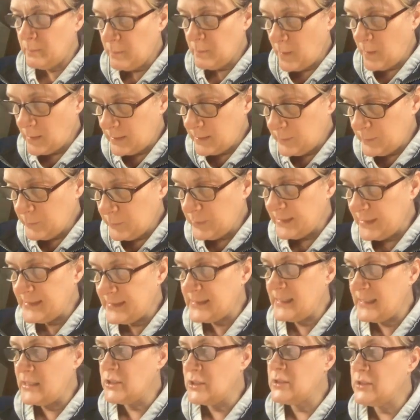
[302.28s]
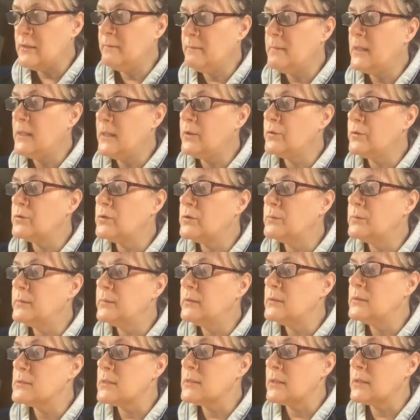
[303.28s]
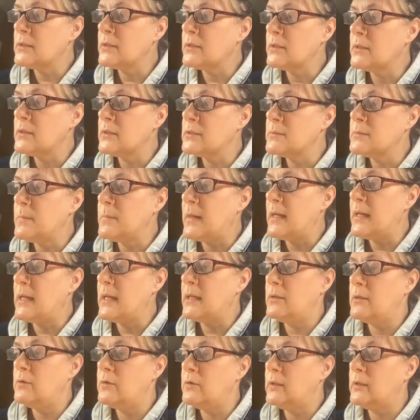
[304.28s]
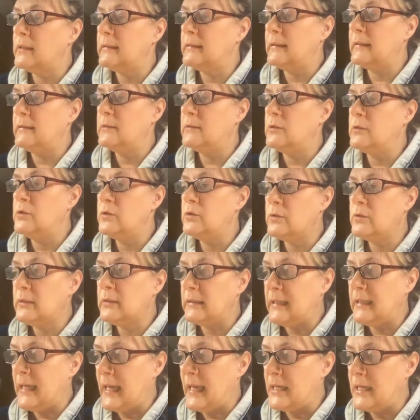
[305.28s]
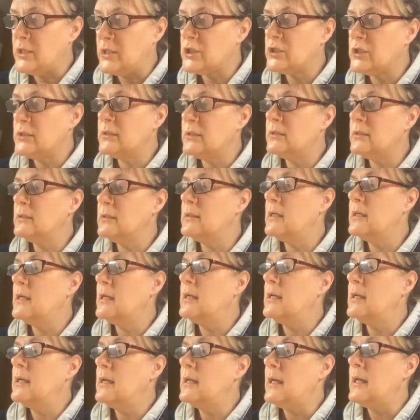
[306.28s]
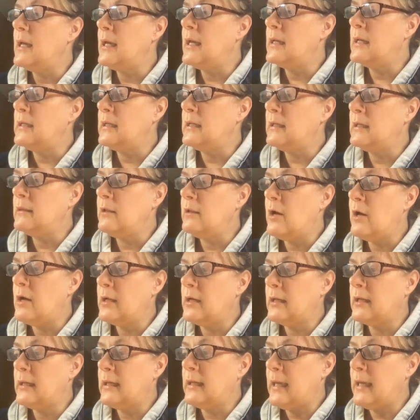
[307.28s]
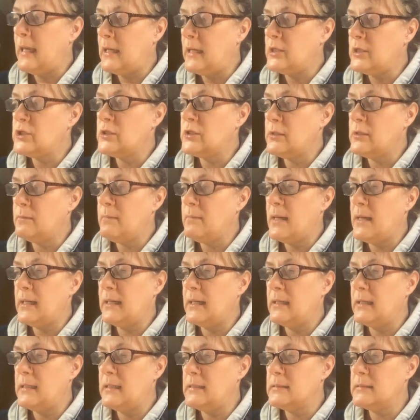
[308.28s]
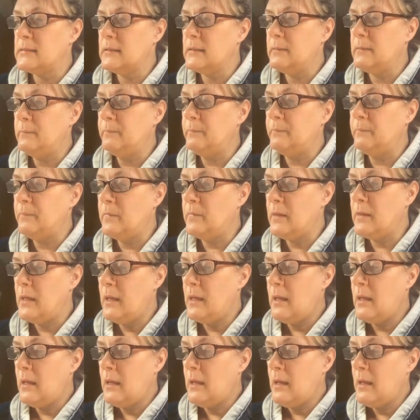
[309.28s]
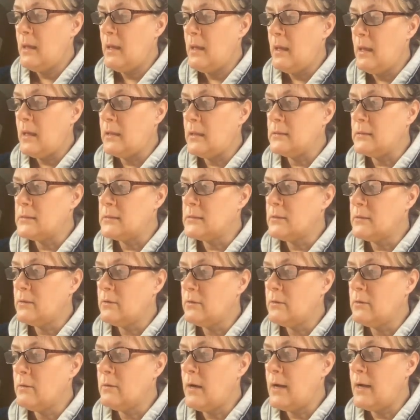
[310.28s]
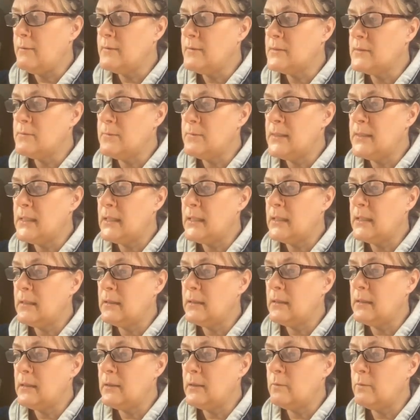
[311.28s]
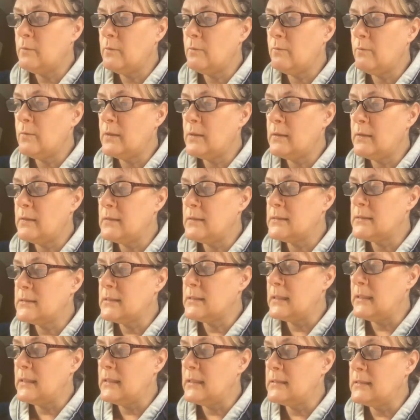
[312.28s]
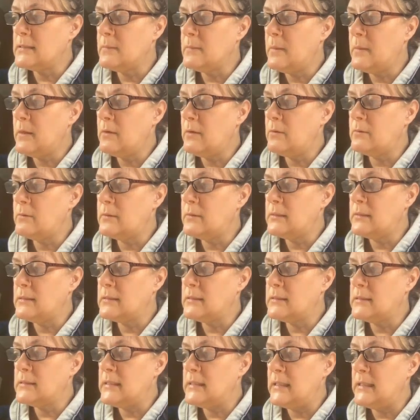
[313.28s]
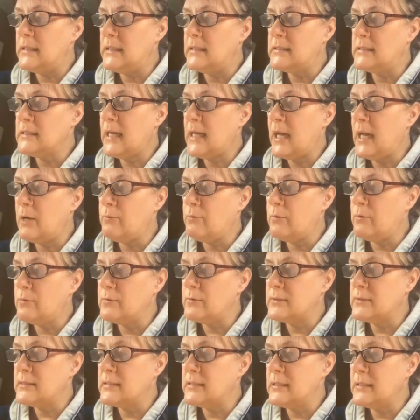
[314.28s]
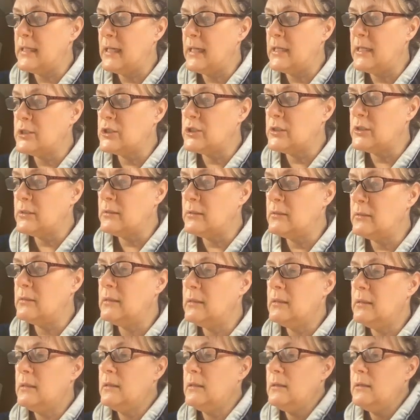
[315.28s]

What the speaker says: polymerization of microtubules occurs by nucleation and elongation mechanism. And so I was reading in one of the studies about this detyrosination